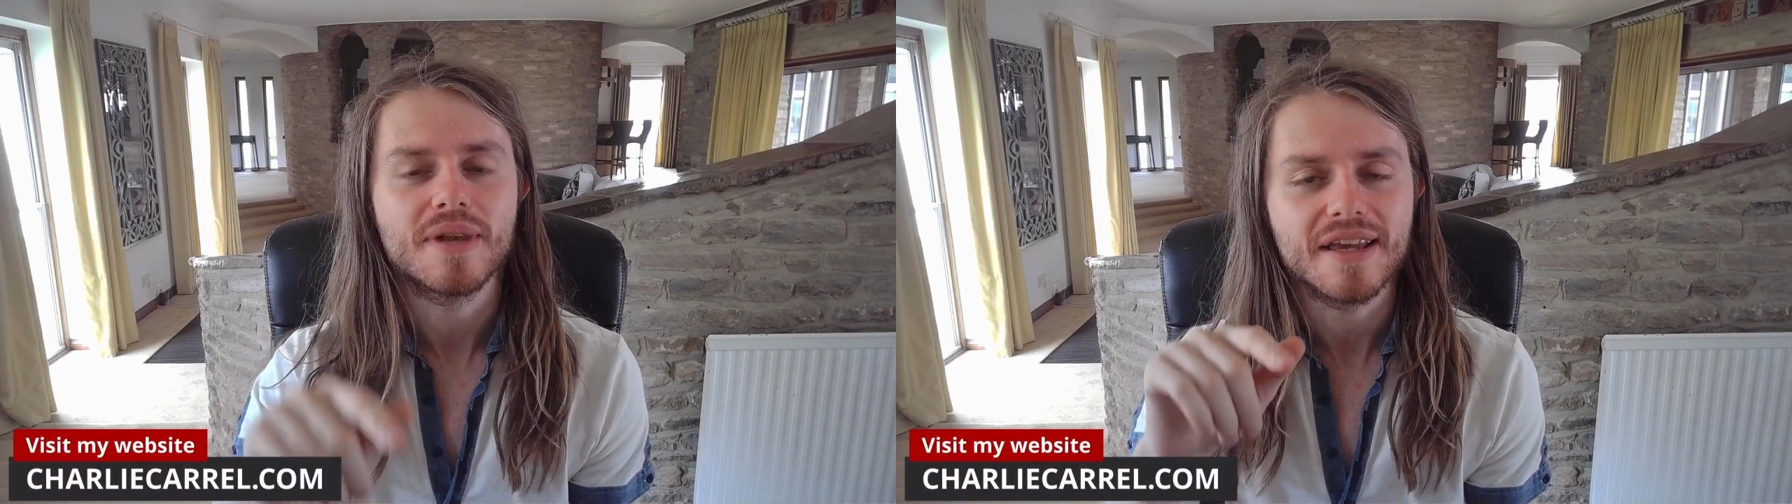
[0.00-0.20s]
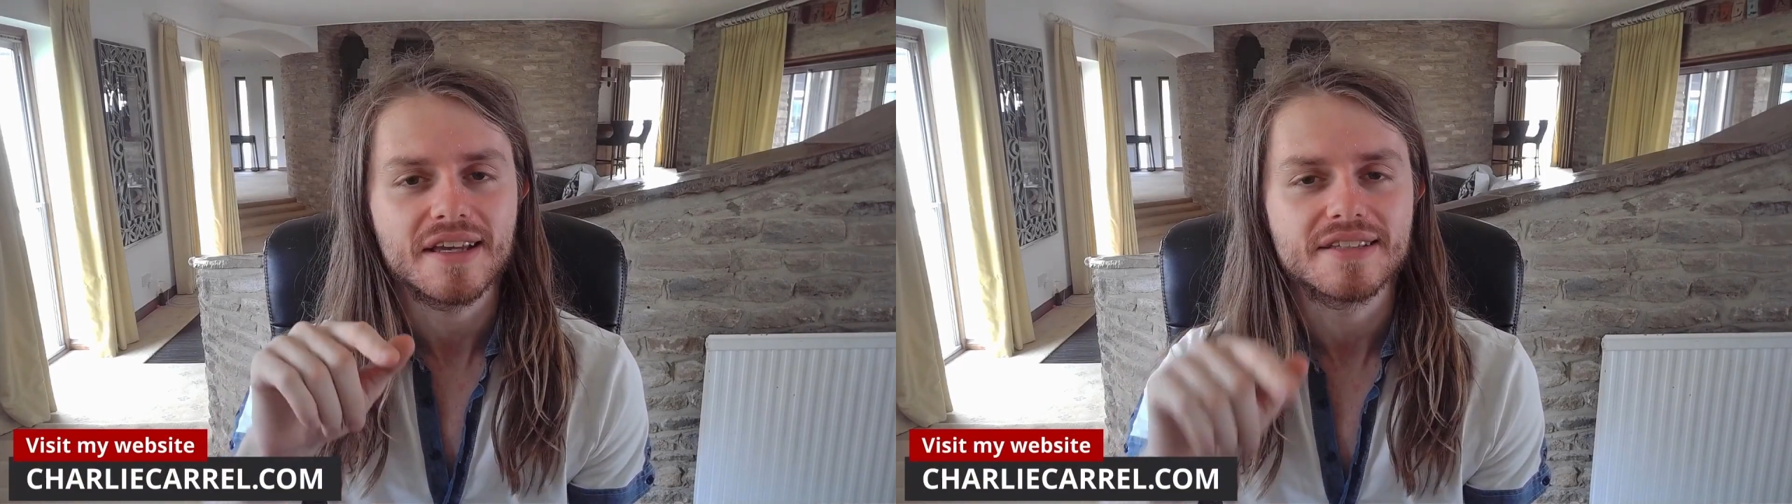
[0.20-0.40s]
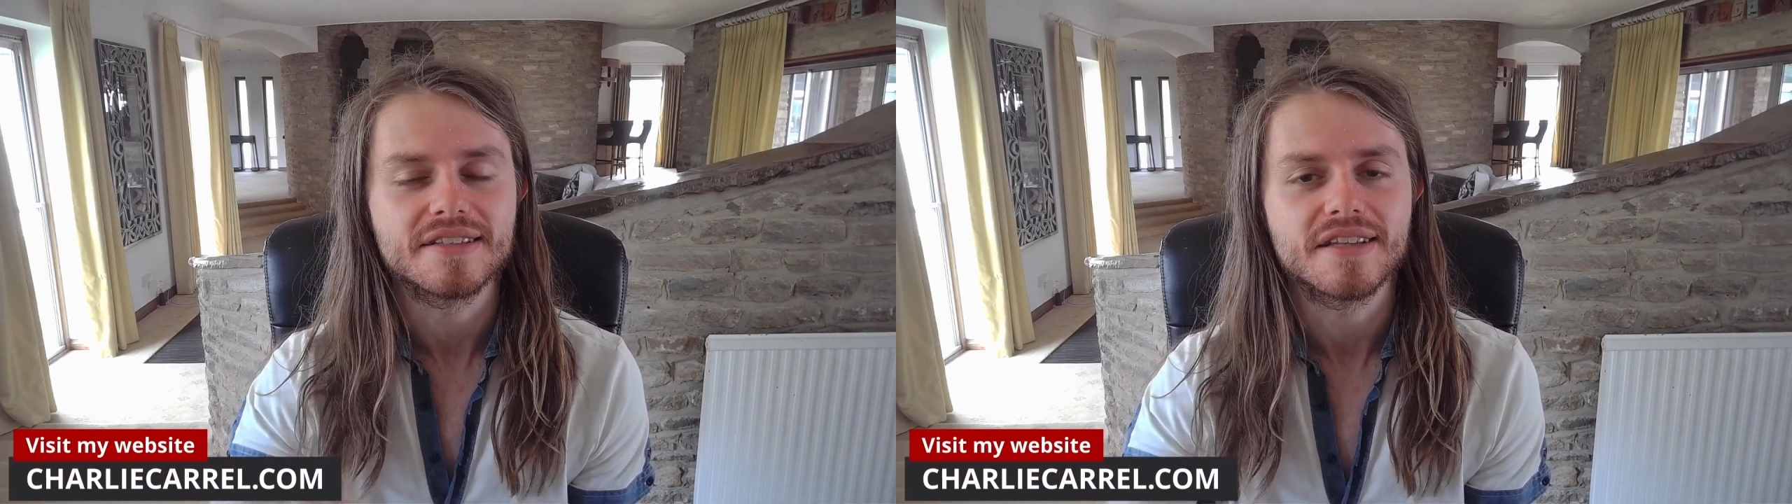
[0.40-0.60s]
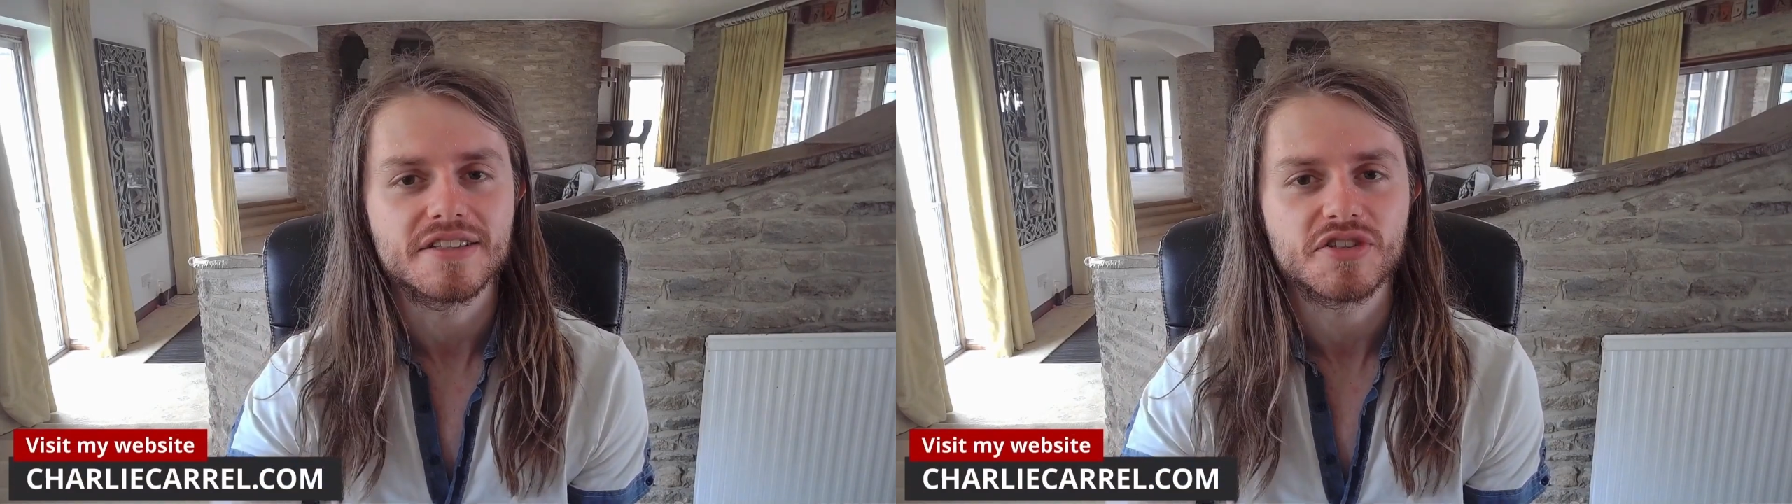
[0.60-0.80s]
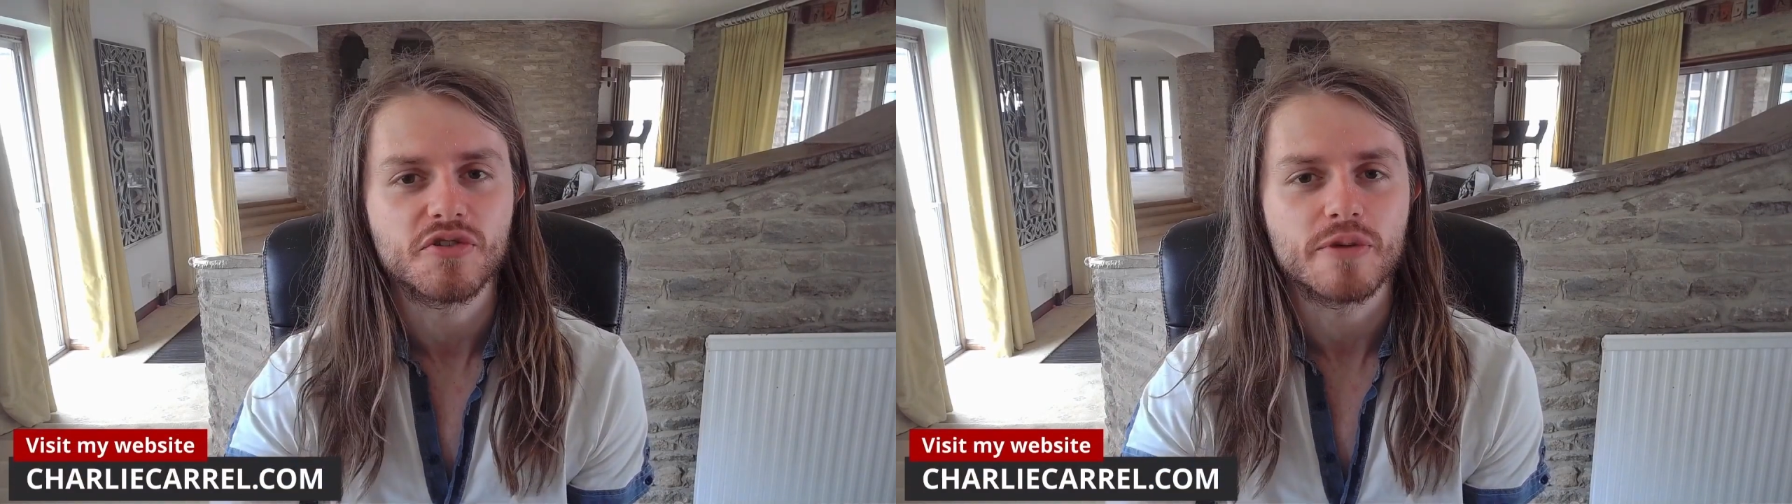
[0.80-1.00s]
Link is in the
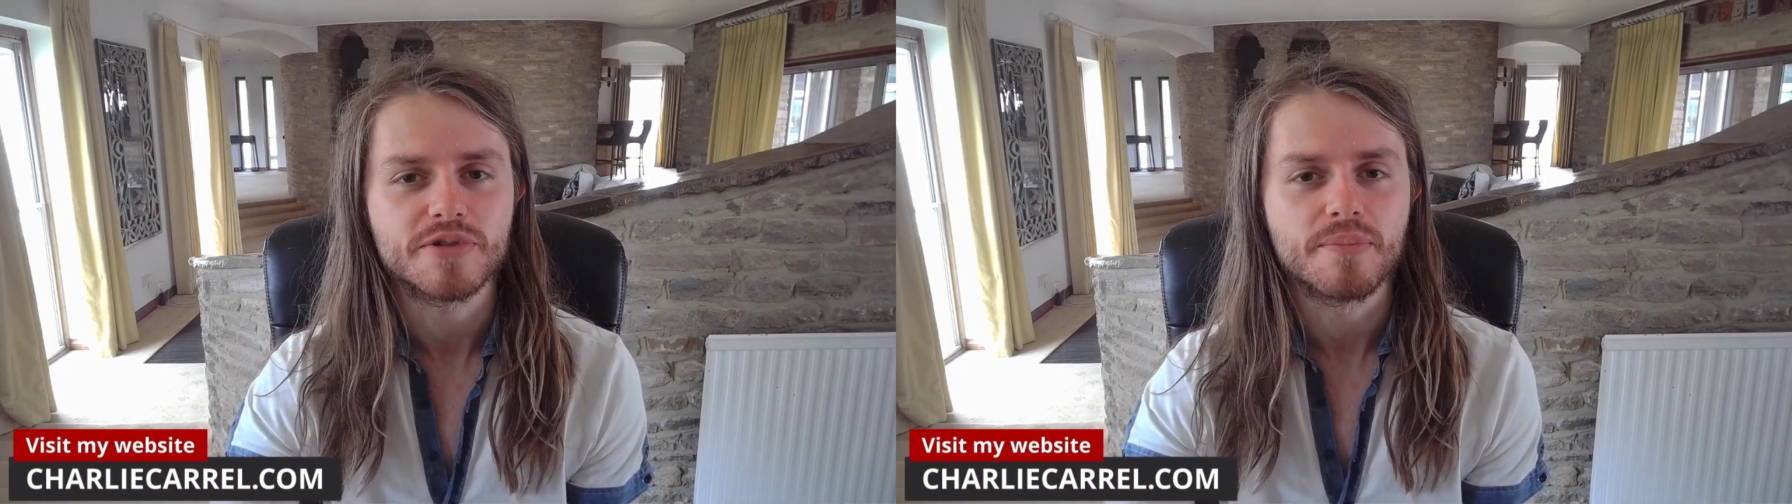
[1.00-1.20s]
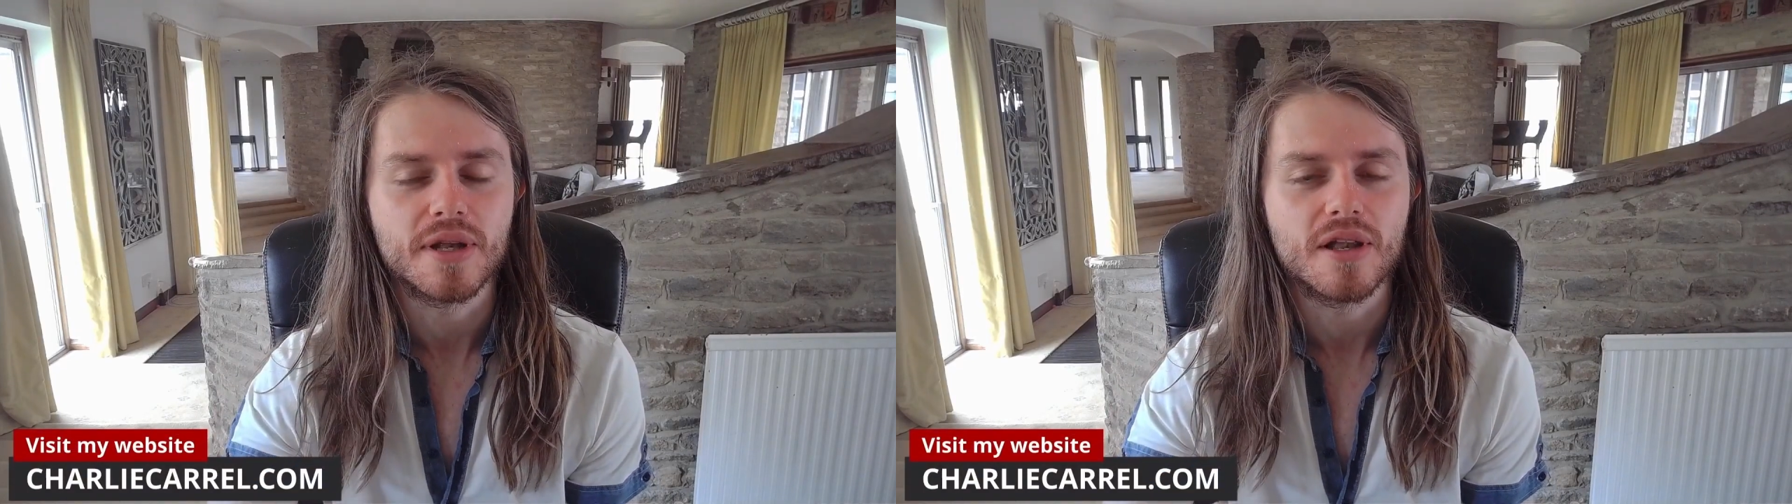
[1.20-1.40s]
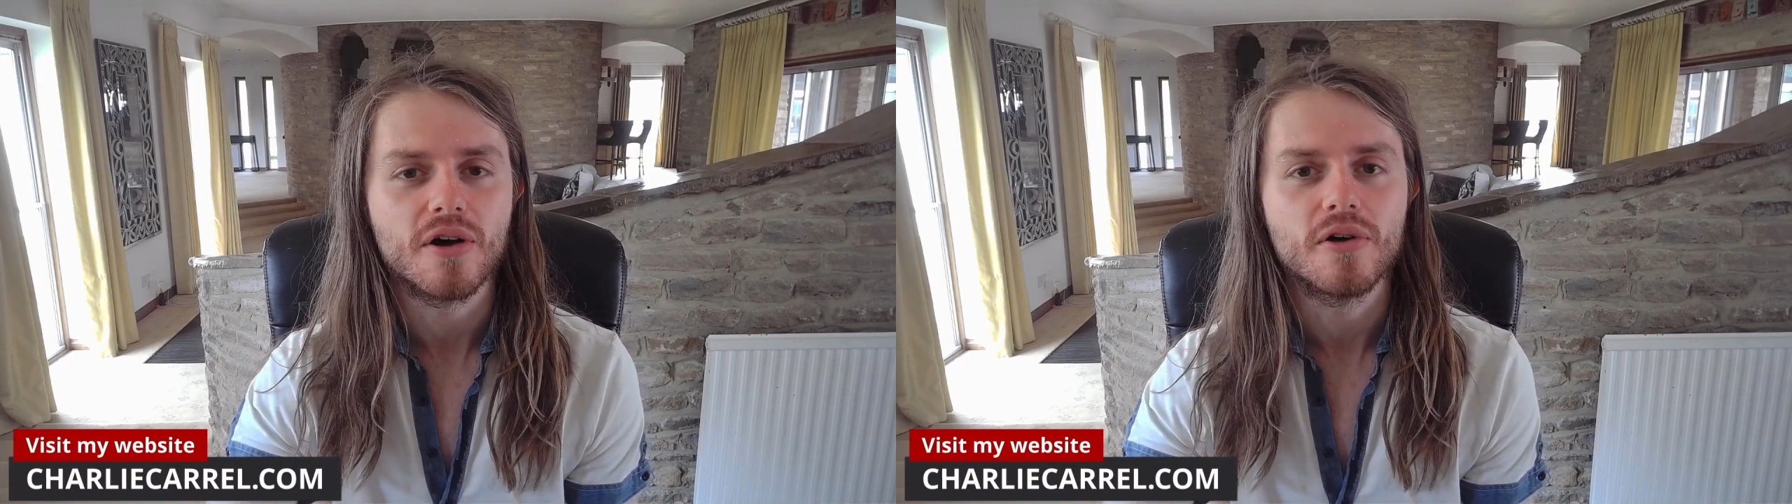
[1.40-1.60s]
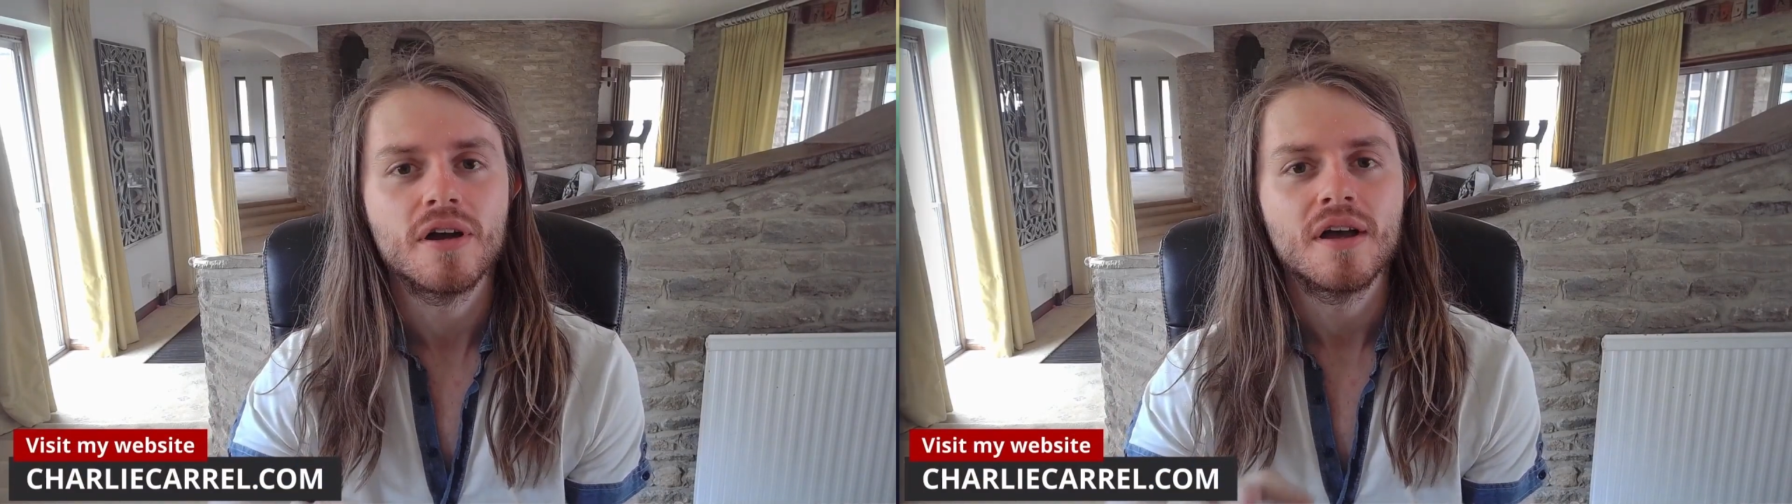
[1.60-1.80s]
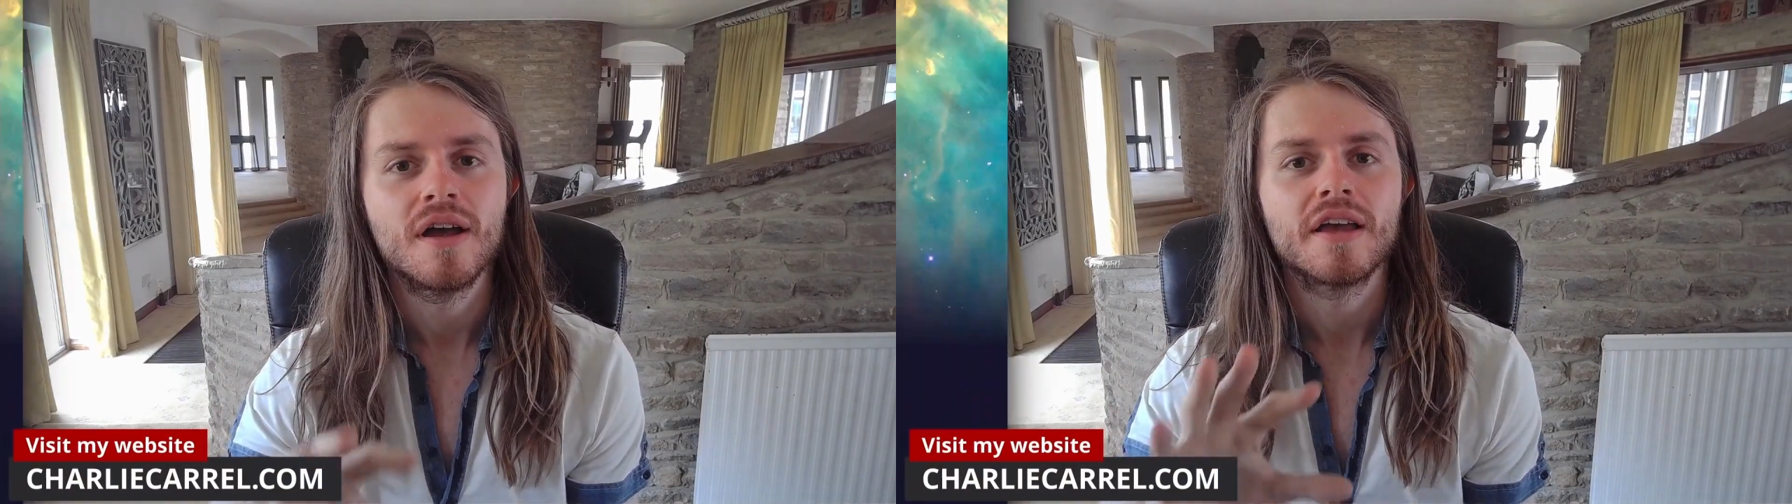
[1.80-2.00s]
description below.
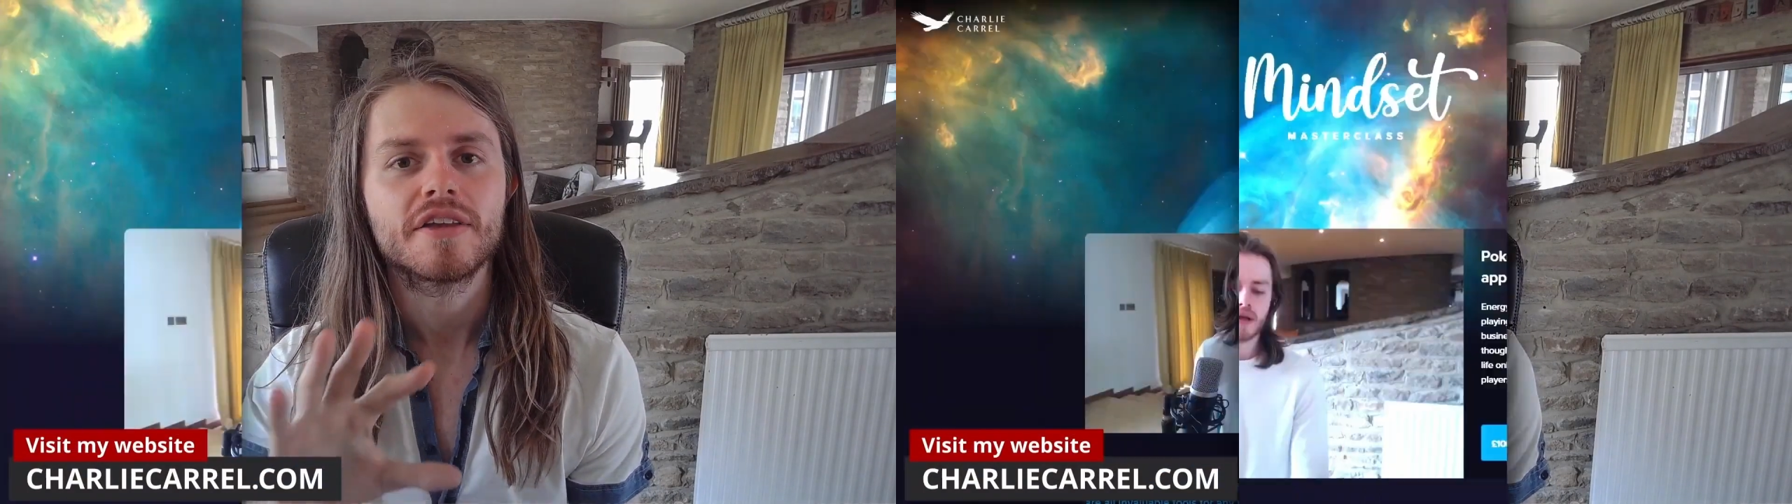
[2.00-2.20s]
You'll